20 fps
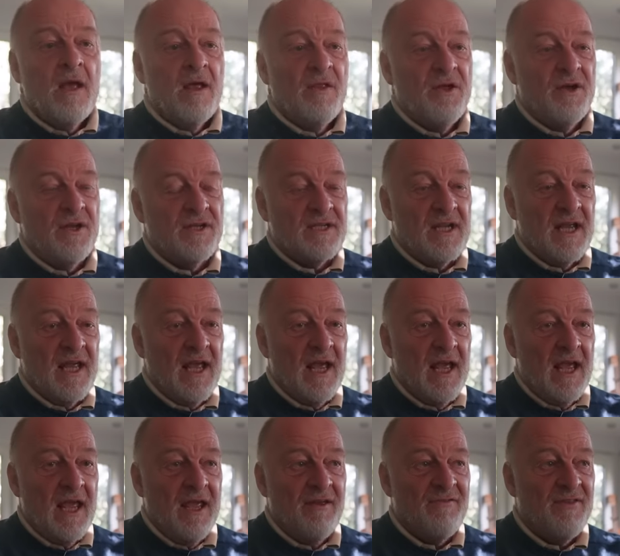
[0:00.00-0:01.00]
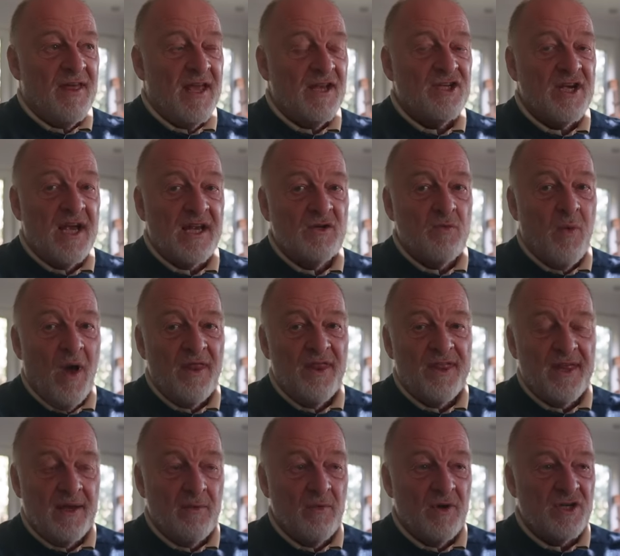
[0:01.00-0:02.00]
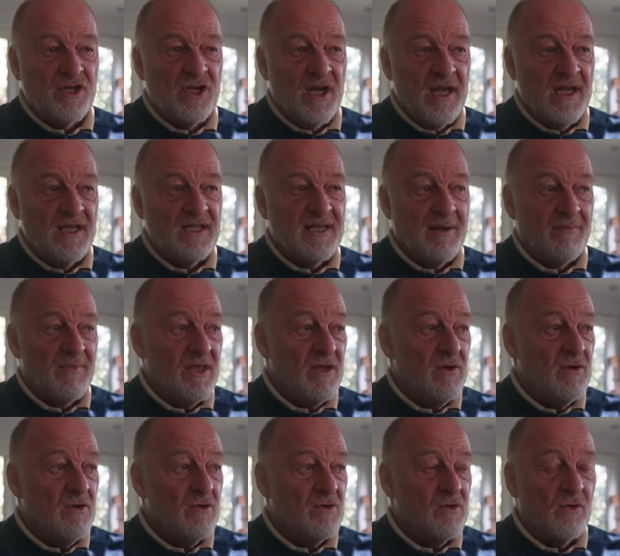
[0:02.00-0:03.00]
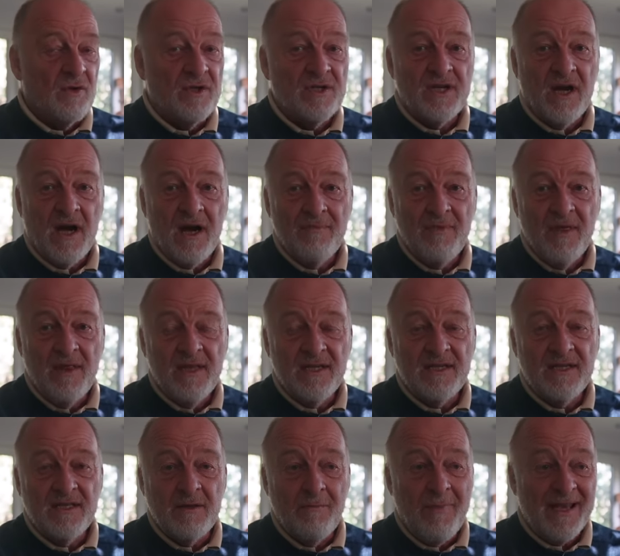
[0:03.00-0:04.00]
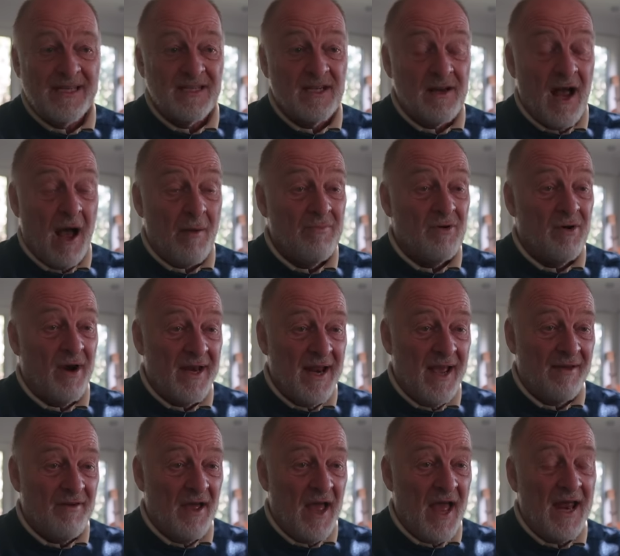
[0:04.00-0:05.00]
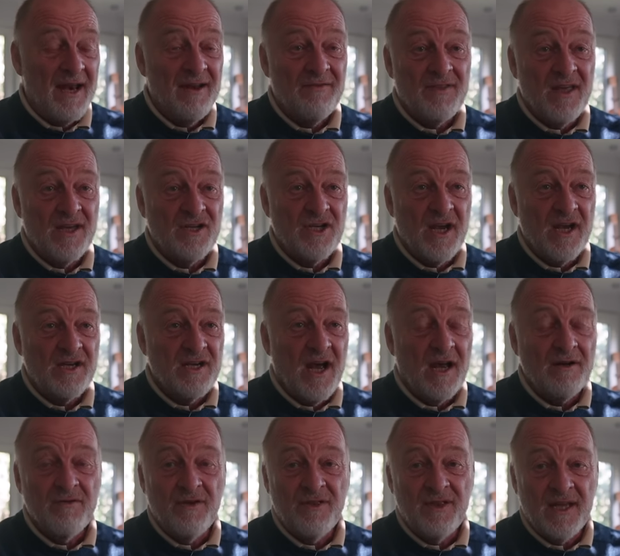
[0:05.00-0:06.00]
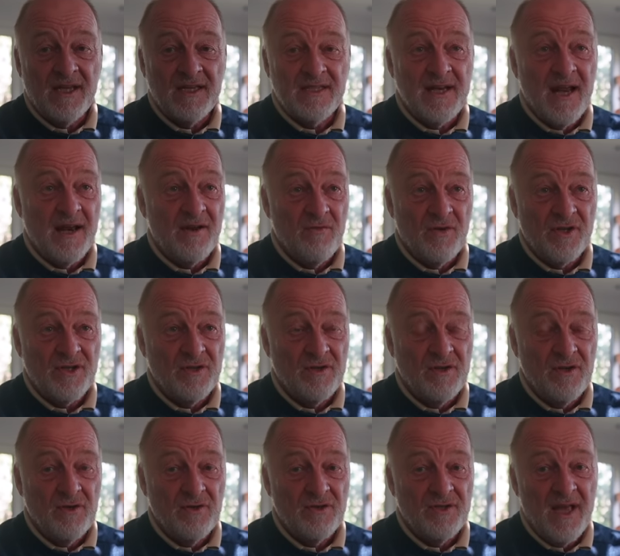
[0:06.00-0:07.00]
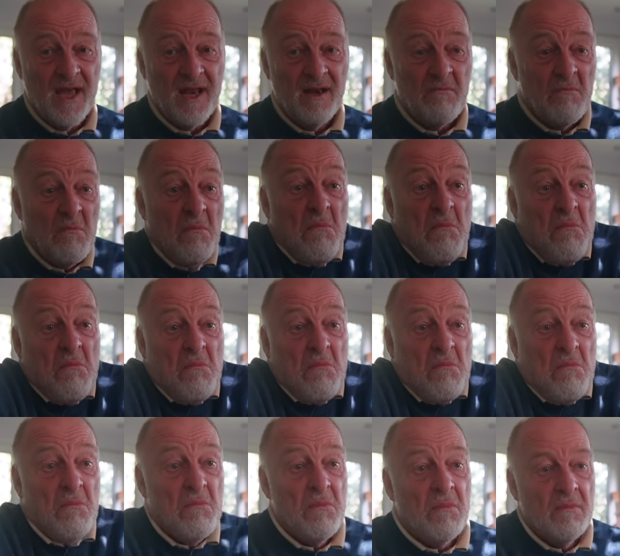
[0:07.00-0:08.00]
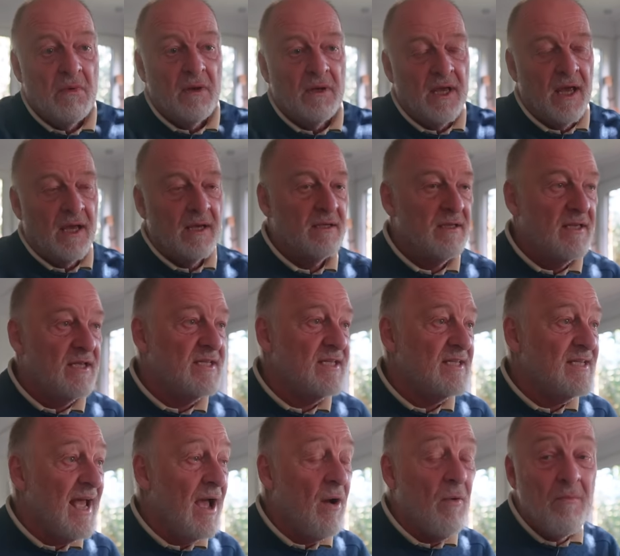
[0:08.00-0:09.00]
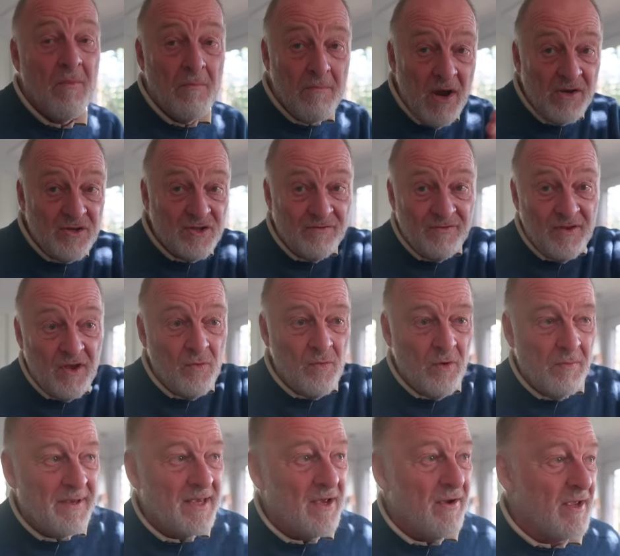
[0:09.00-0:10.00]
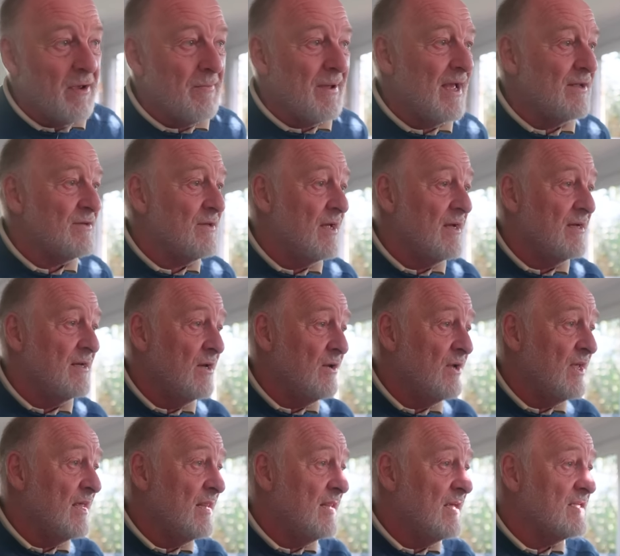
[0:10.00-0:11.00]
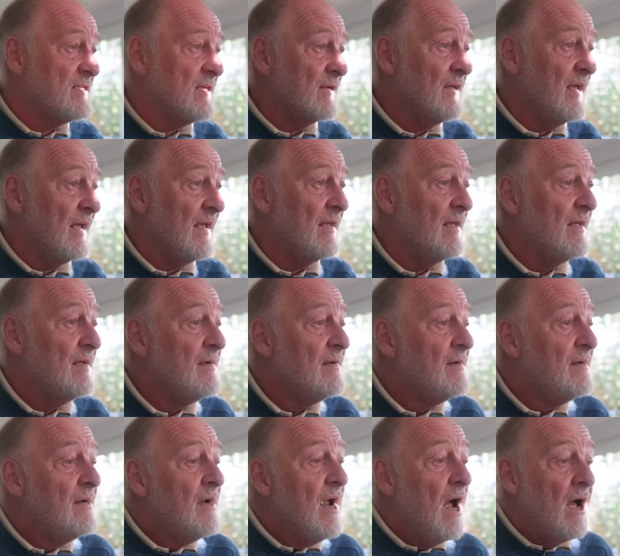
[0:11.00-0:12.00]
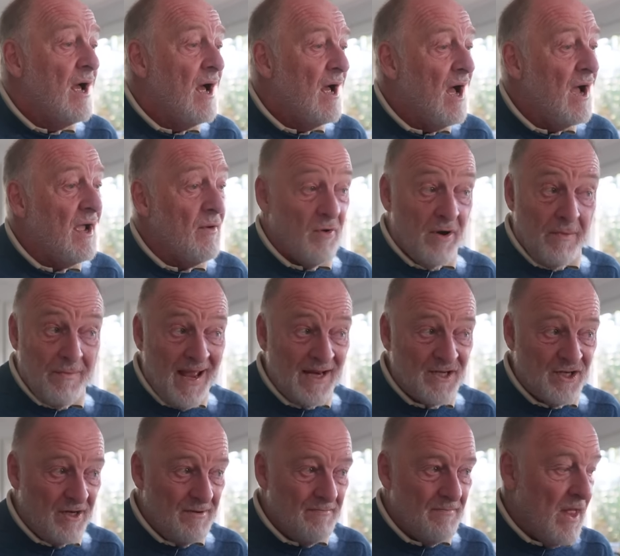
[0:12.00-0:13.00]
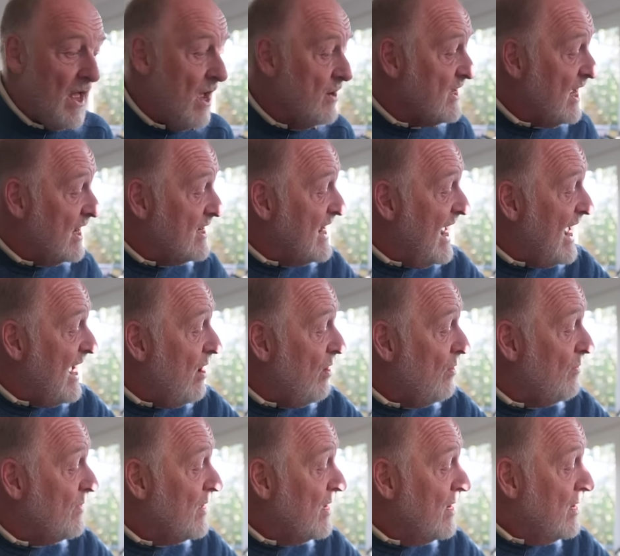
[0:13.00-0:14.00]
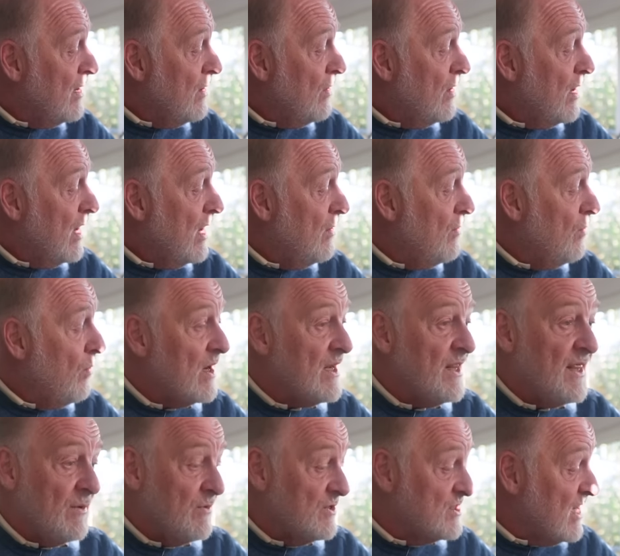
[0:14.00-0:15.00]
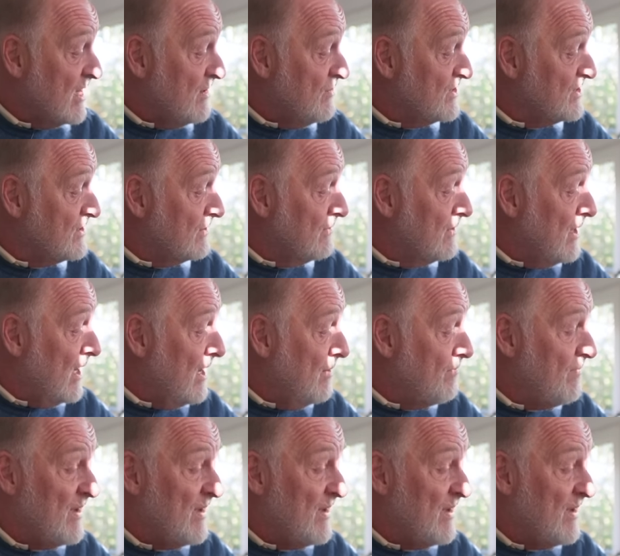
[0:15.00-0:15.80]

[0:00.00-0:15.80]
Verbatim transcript: that if they change one thing, which is something you use all the time, then this is the best upgrade ever. And if they change hundred things, none of which you use, then mm, okay. This is how most of you will be going about looking at this. Okay, I would imagine. Okay, now. Uh, one thing which I was uh,